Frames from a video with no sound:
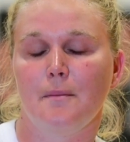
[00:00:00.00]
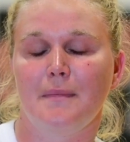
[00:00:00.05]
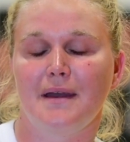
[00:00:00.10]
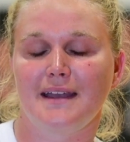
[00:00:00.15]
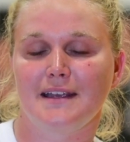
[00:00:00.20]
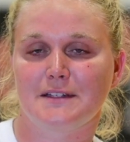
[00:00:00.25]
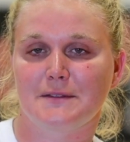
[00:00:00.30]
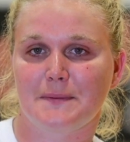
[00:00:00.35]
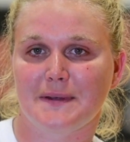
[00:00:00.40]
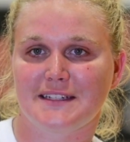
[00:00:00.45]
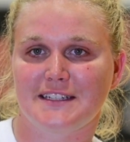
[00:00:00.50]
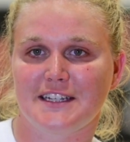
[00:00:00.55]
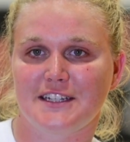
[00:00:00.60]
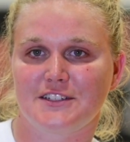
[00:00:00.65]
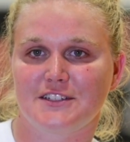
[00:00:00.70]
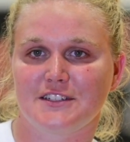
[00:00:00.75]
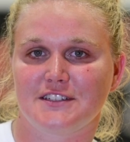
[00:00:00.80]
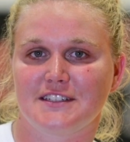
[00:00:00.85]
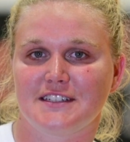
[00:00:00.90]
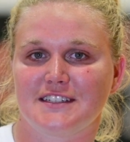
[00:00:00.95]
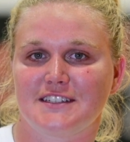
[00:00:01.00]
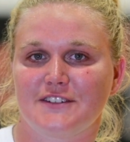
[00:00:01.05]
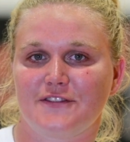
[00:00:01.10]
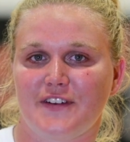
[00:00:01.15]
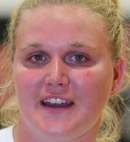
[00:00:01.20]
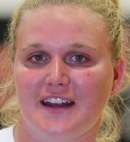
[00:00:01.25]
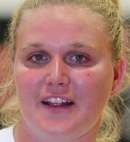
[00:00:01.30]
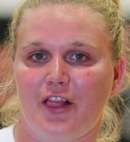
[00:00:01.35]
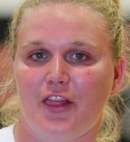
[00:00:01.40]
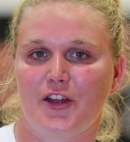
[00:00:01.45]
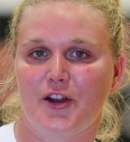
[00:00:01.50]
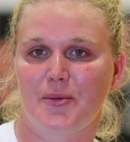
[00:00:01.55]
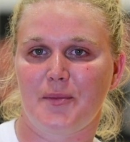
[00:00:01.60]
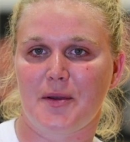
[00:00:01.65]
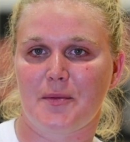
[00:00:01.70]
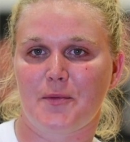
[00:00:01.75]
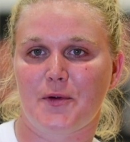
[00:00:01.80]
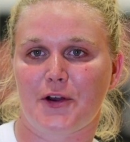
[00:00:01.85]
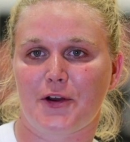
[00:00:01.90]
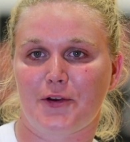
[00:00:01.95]
My expectations is to find a little
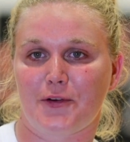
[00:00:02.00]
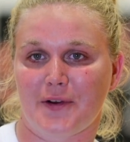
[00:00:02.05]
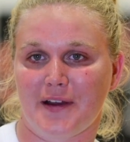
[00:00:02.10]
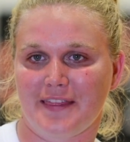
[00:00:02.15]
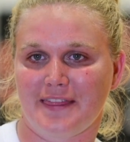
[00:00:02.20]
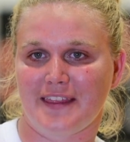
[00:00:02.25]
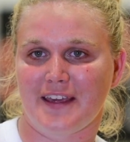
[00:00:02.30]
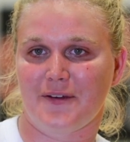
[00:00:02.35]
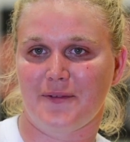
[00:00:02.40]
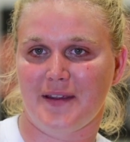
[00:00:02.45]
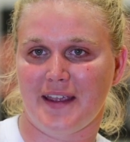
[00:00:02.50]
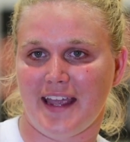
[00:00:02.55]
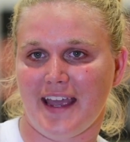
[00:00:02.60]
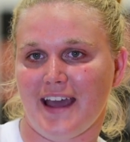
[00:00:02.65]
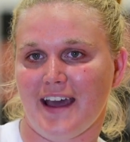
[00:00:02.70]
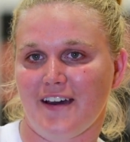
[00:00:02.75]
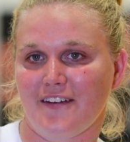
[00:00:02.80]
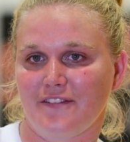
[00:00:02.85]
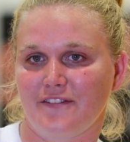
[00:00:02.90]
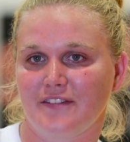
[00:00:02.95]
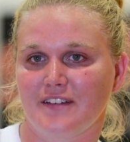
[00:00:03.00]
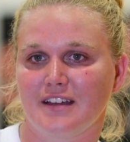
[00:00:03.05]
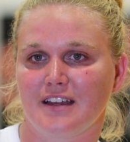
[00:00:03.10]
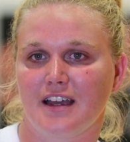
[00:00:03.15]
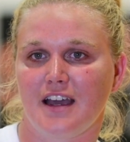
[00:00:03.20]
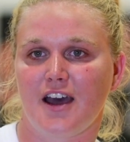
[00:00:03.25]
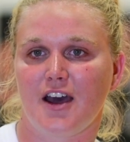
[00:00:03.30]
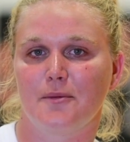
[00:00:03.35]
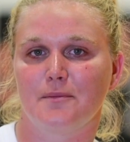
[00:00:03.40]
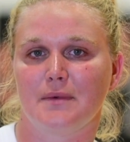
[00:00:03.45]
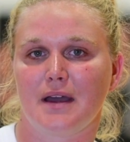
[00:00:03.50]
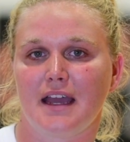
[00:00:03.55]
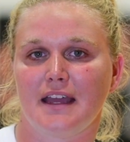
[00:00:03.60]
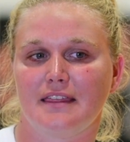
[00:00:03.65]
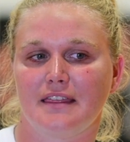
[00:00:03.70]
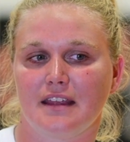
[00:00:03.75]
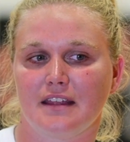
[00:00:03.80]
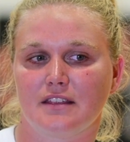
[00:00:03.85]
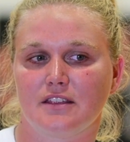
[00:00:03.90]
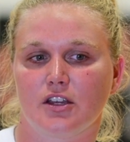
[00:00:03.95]
bit more grit that we have. I
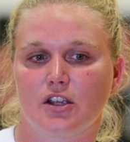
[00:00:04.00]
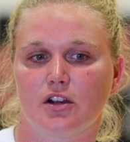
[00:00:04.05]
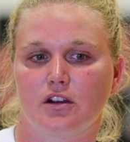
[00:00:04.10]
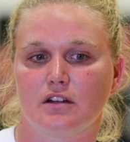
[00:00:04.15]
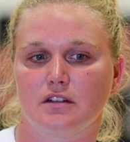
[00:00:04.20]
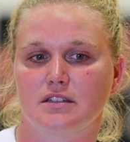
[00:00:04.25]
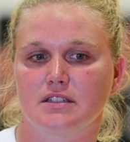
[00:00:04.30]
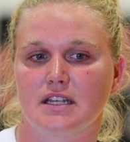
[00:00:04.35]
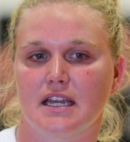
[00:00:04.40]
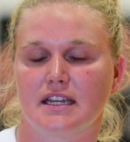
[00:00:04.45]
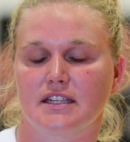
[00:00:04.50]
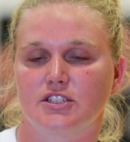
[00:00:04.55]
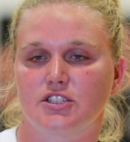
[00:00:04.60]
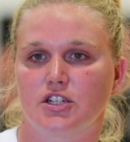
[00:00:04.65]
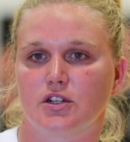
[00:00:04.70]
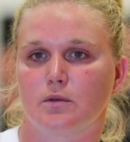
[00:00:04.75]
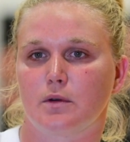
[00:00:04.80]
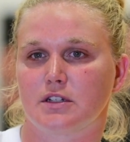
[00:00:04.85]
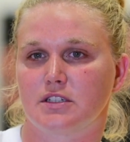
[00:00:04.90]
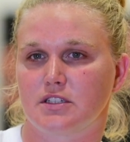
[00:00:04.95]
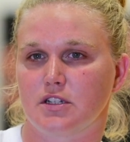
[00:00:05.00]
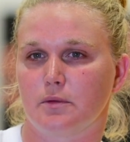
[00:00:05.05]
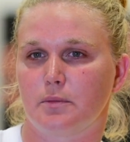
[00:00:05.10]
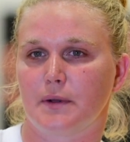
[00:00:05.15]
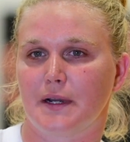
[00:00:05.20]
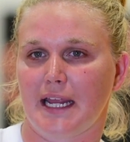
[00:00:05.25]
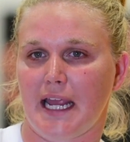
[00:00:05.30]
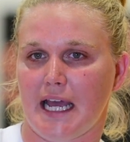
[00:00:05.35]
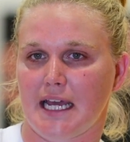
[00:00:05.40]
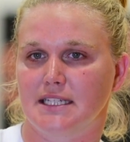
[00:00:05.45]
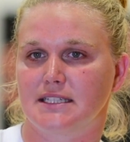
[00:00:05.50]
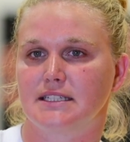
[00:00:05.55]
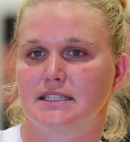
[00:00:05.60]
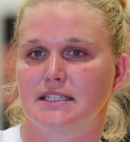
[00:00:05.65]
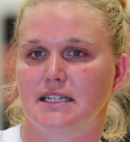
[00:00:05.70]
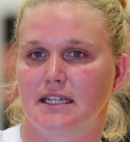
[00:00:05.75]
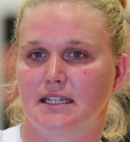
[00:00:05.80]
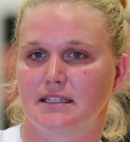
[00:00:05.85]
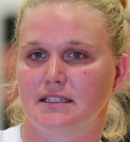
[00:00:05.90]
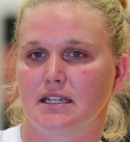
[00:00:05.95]
think the girls last year were still pretty
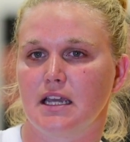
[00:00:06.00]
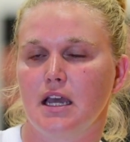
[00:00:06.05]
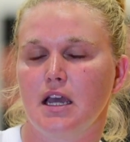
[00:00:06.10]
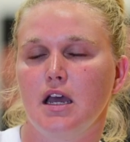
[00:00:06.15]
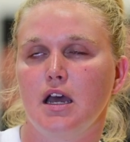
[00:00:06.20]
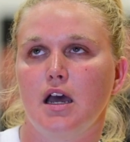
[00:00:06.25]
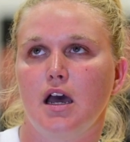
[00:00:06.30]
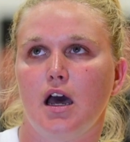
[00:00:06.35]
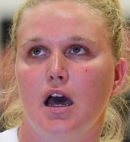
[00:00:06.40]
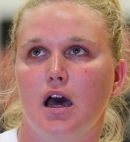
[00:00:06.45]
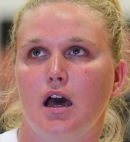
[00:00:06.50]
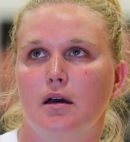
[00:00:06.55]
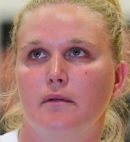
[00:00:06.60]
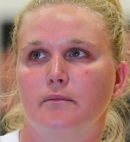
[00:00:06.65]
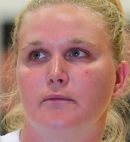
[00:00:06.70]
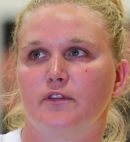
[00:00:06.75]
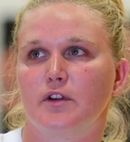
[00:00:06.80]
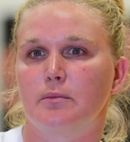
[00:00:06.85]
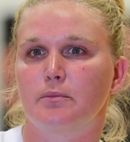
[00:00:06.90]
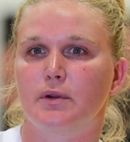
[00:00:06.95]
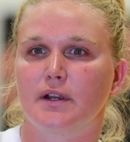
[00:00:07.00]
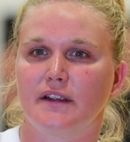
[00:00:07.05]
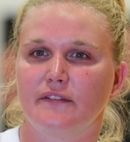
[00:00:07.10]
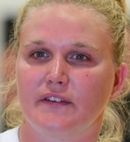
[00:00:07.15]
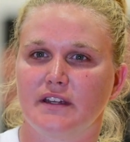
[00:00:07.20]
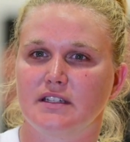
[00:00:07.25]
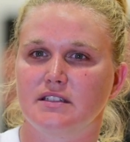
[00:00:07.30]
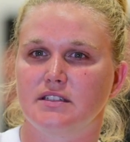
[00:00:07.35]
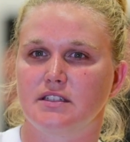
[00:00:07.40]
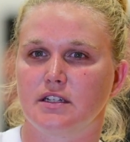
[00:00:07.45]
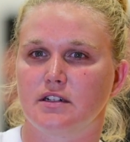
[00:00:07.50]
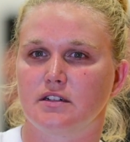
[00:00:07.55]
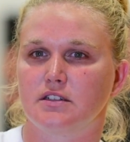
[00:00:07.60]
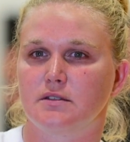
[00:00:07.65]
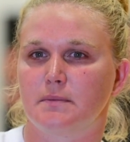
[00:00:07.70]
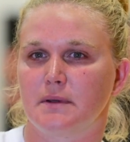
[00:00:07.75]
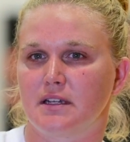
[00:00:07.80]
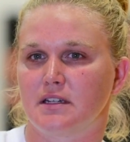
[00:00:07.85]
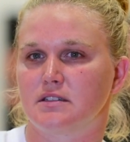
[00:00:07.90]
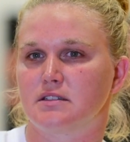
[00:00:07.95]
hesitant from previous years
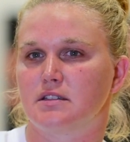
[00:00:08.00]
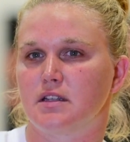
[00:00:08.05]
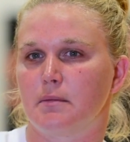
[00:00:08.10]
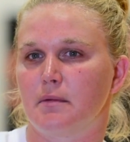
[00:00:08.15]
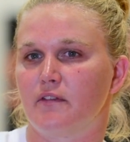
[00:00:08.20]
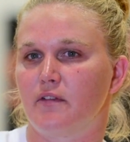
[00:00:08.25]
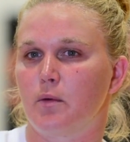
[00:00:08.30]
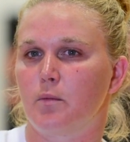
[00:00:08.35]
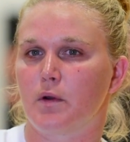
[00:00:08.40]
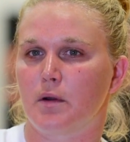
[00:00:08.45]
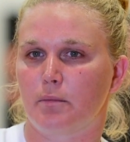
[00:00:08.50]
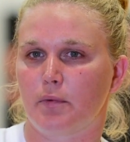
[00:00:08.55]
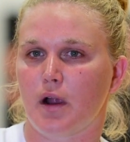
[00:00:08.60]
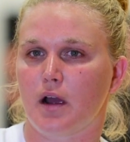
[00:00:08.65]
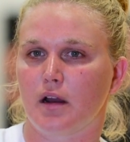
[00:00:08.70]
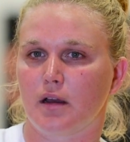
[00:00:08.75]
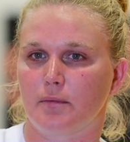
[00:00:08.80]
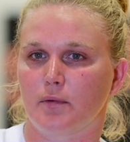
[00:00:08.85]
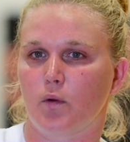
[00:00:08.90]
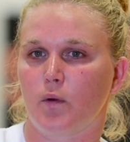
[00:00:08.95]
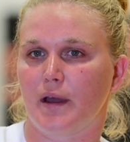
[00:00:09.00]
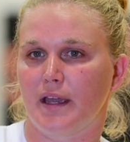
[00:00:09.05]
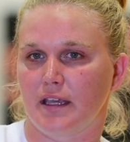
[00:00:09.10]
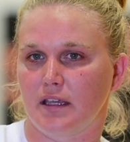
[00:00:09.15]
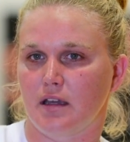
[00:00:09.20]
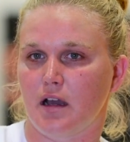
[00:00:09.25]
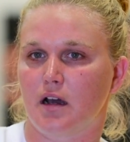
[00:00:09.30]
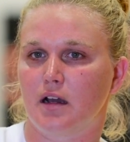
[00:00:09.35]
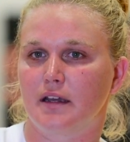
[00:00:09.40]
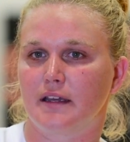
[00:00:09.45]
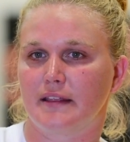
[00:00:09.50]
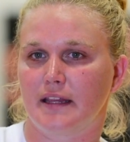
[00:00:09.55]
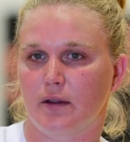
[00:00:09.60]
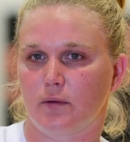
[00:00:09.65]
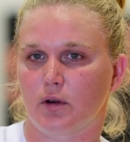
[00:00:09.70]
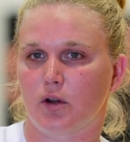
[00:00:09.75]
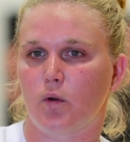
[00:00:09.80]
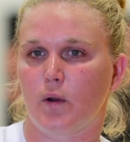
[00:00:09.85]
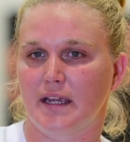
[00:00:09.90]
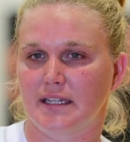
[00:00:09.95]
because some of them were brought up quite young and they
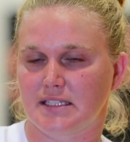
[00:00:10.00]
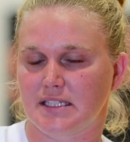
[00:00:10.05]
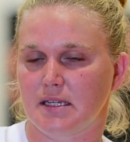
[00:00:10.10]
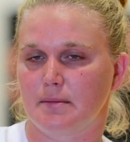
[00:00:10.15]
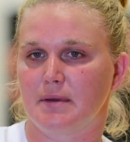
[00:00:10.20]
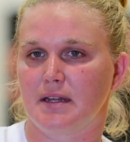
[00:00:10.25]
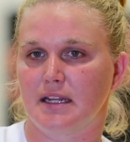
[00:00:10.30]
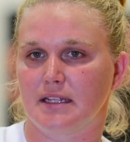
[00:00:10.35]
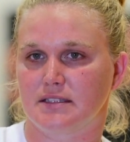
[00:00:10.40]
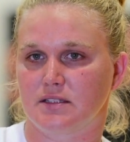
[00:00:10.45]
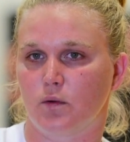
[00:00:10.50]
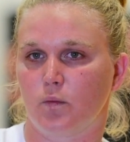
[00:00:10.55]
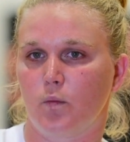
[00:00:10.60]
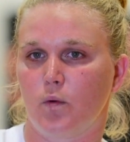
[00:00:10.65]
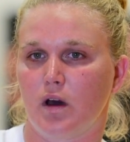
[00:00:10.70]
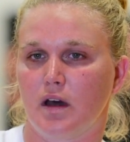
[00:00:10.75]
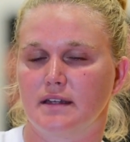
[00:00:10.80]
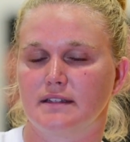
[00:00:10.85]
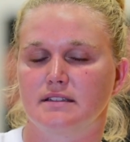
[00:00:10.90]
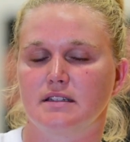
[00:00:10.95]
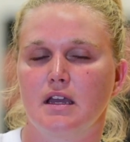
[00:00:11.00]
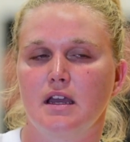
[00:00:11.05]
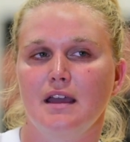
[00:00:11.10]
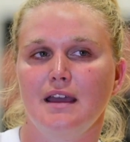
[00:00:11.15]
were quite timid as it was.